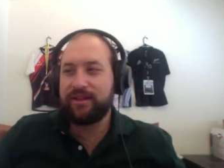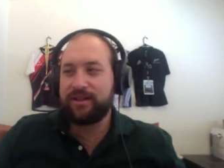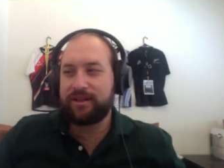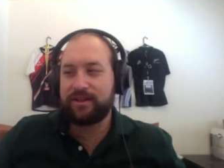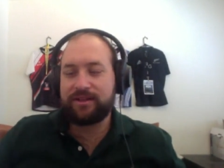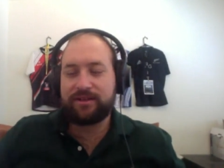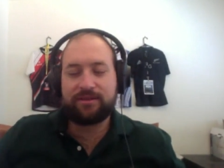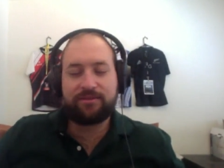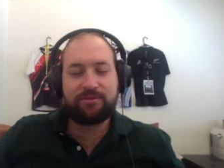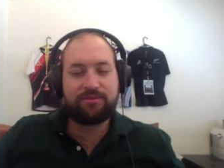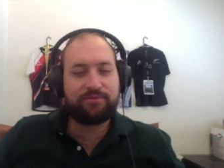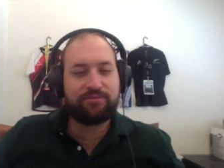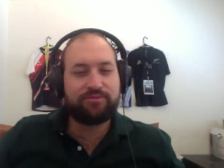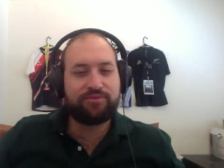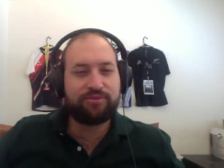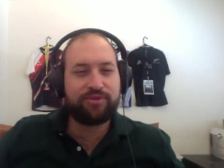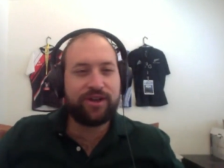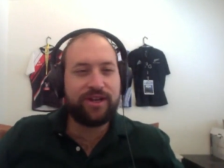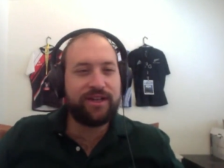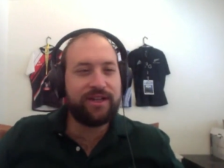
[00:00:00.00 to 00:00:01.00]
um,
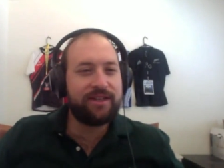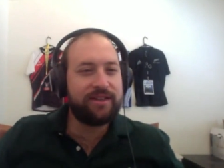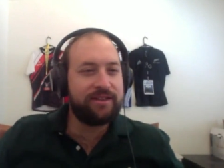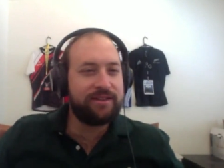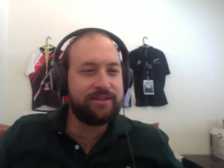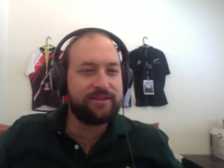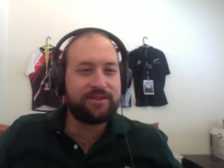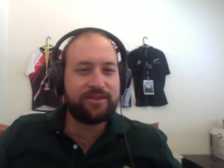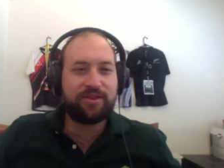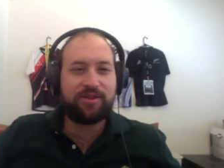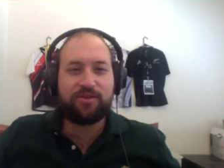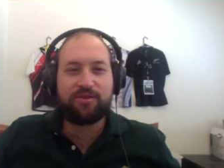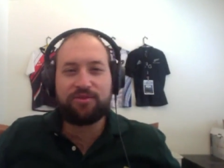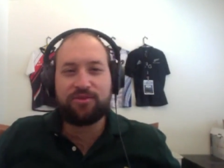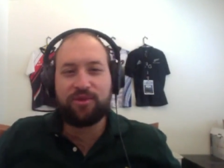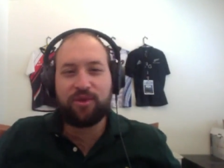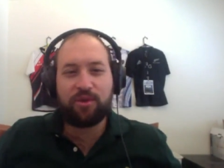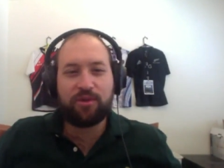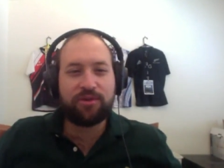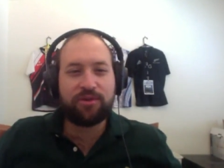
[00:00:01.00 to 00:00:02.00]
bring two
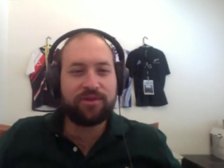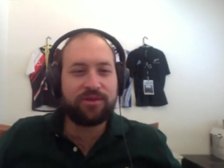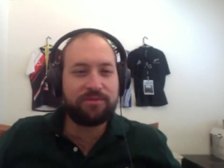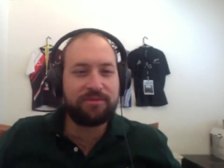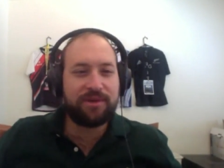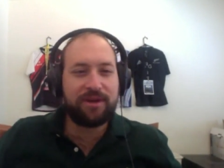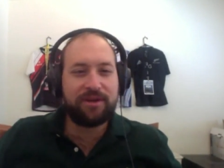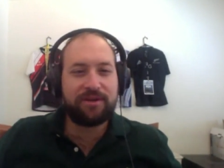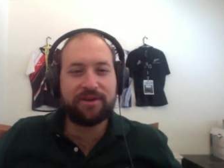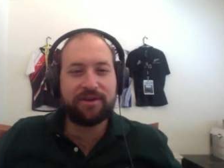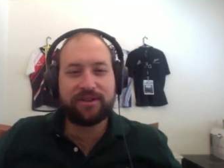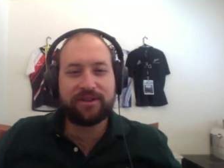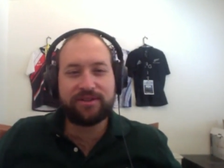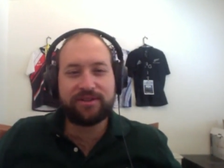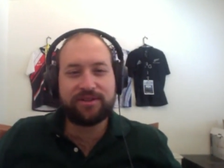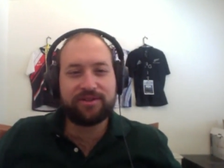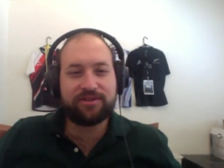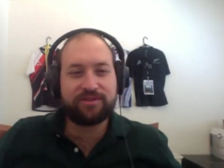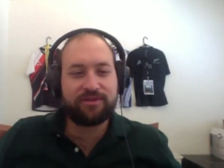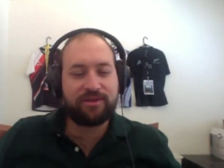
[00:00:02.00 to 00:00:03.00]
North American
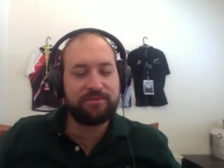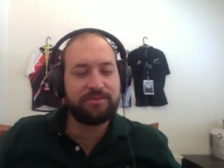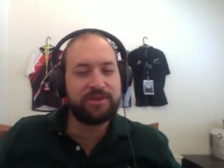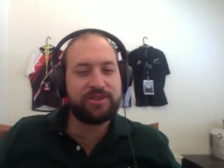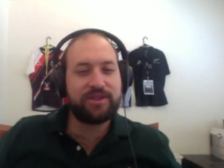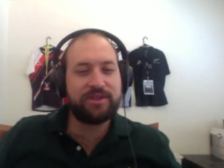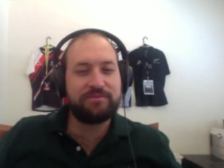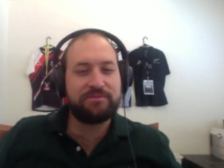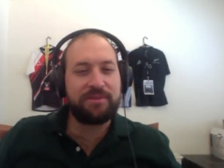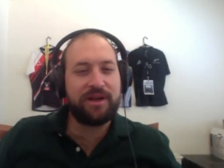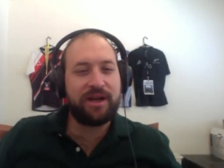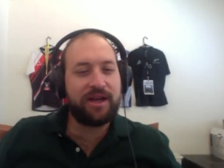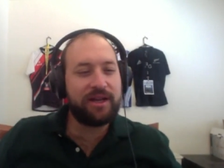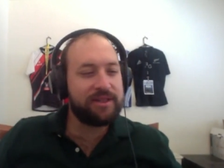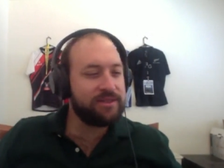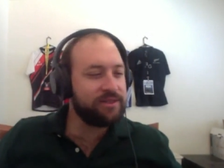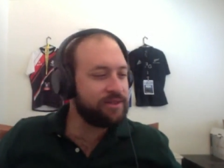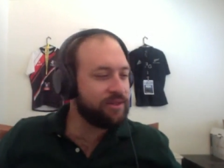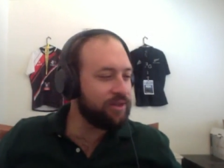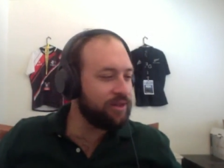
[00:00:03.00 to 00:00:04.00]
scrummaging
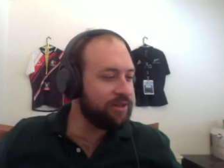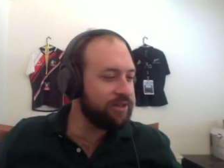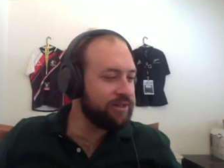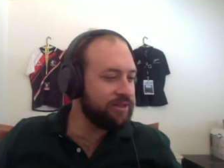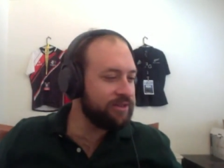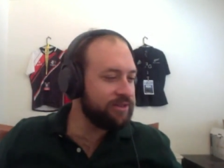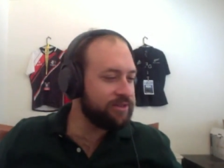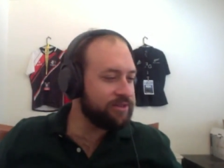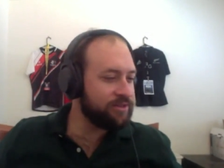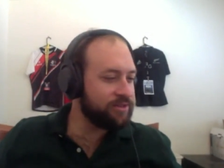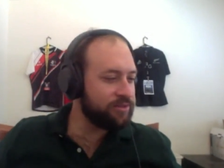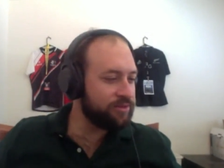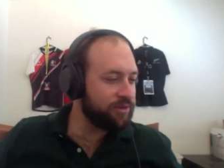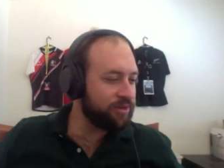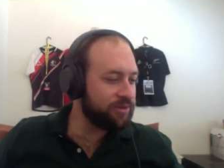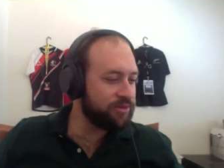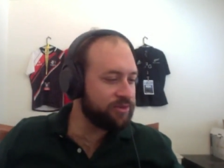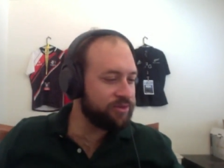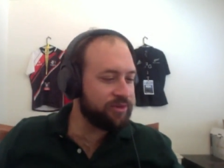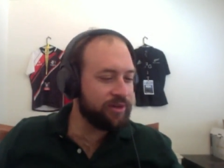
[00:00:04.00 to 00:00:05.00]
minds on. So
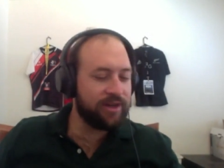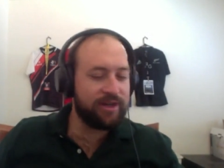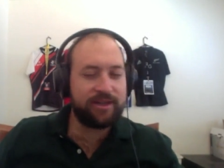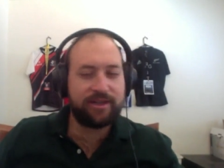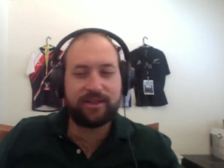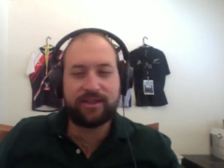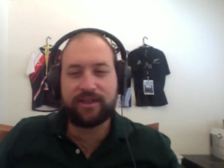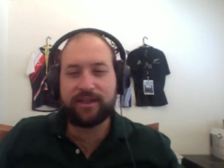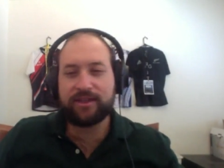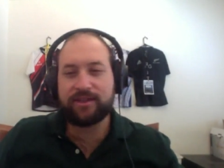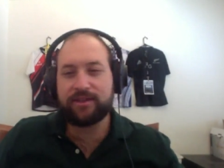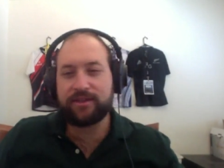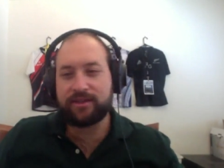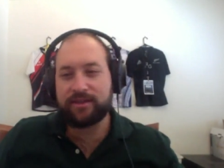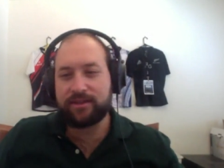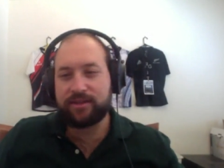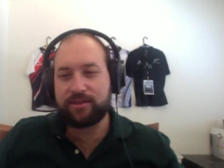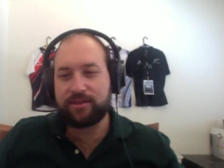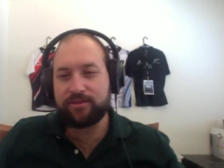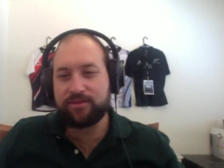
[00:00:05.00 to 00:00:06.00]
I'll try to get
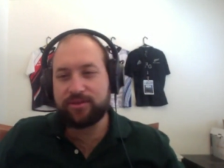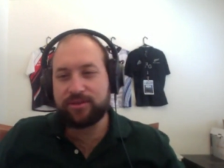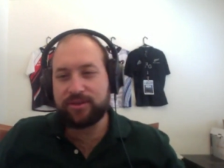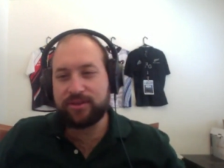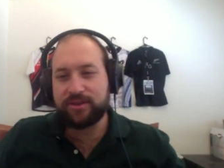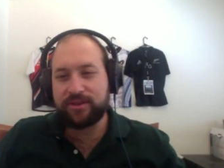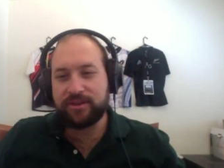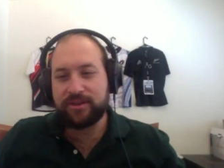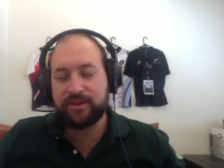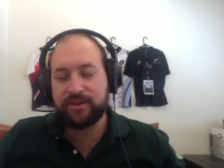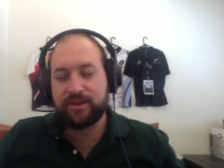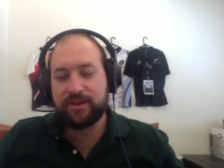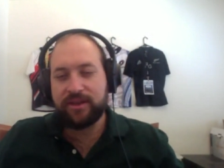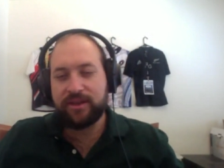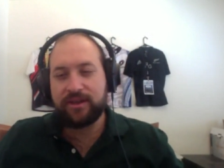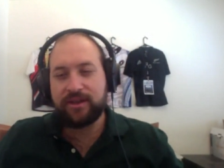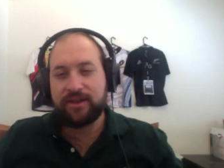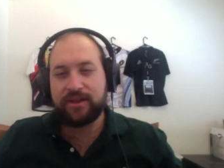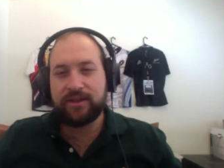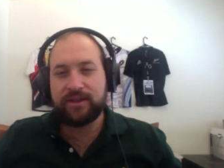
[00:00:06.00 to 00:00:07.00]
the Houston
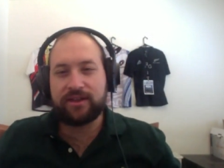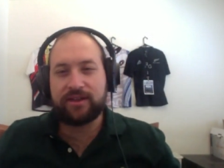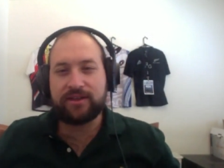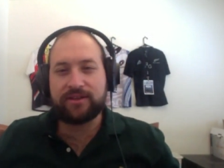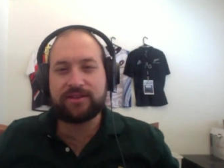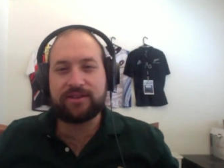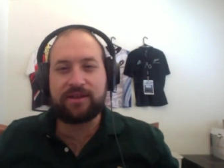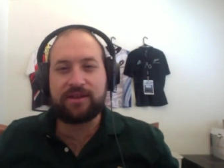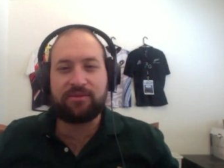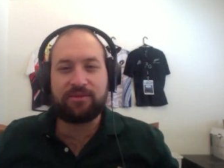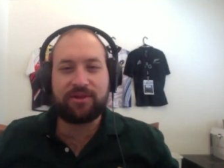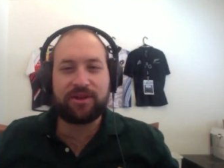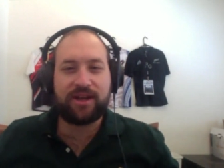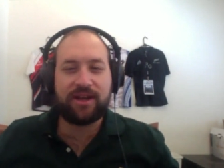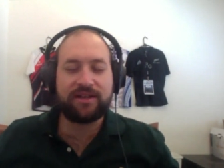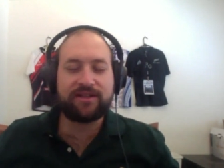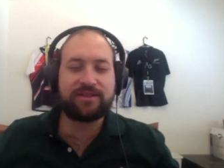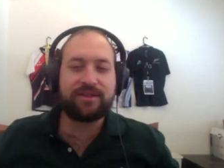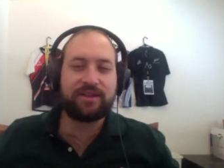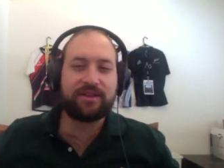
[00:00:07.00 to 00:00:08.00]
uh,
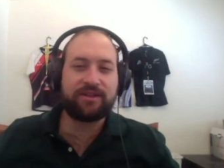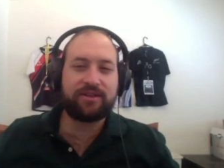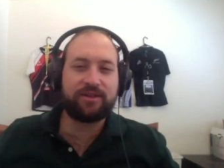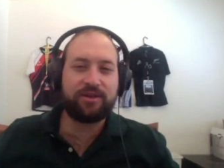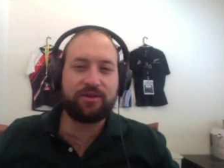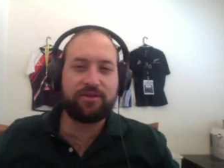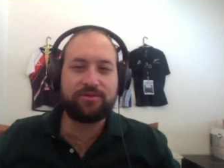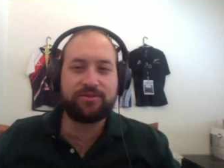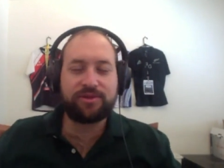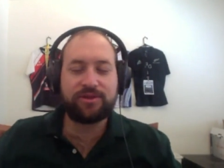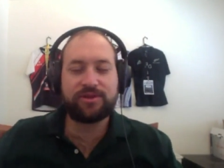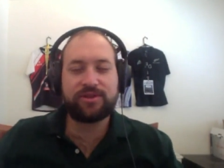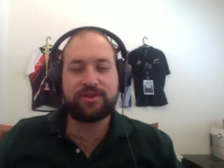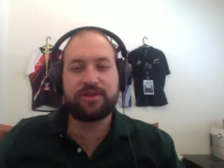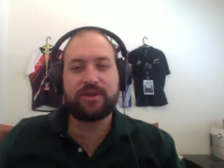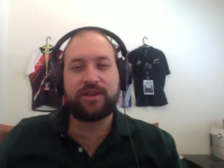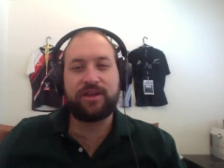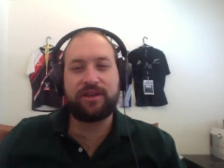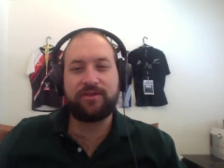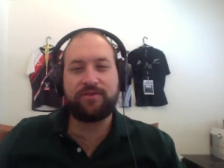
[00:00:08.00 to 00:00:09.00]
Sabercats head
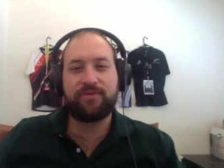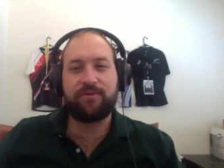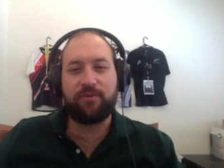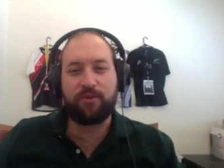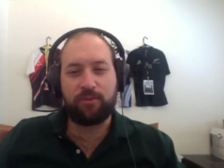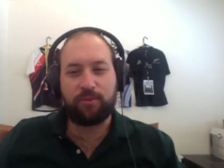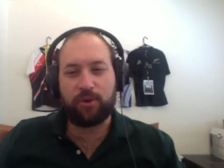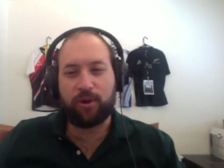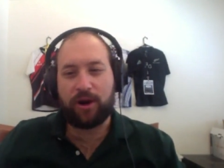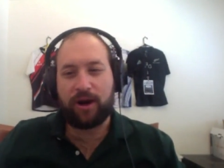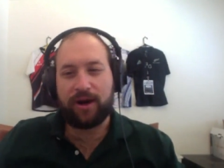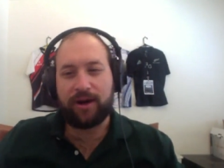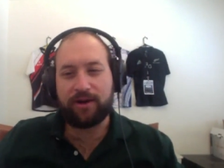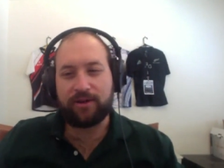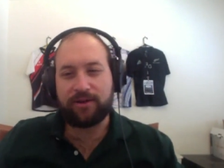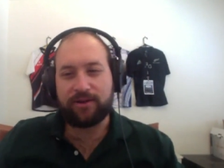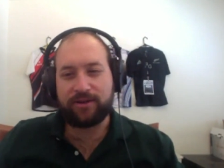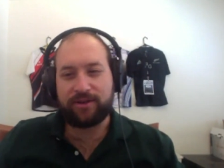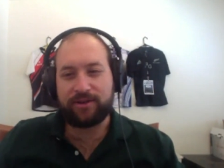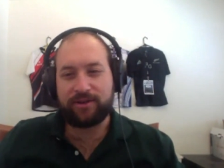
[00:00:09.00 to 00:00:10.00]
coach and former
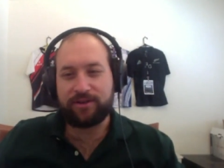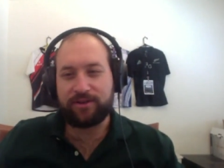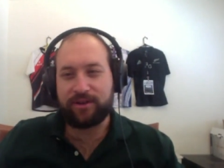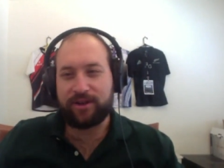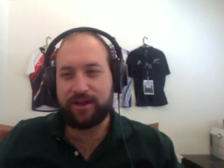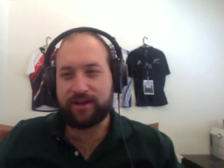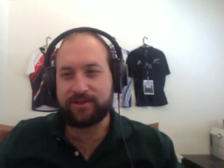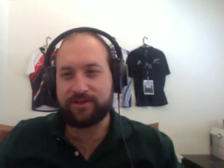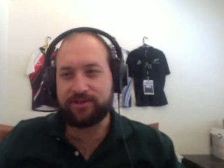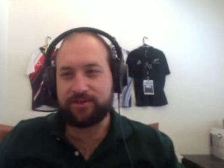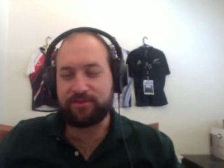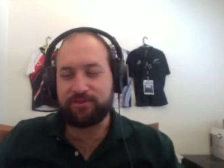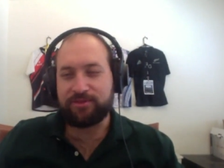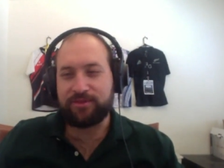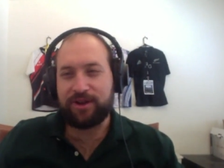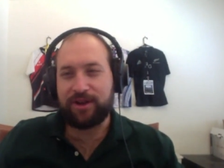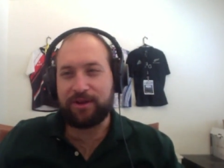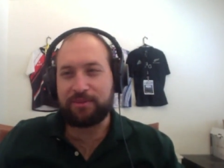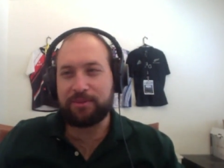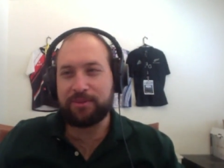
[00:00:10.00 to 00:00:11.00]
Ireland international
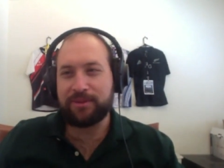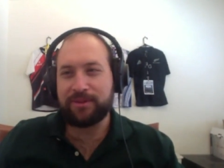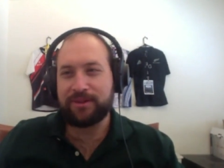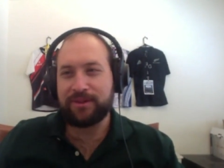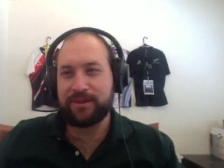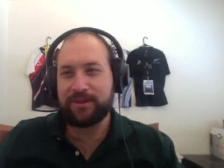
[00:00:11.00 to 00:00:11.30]
prop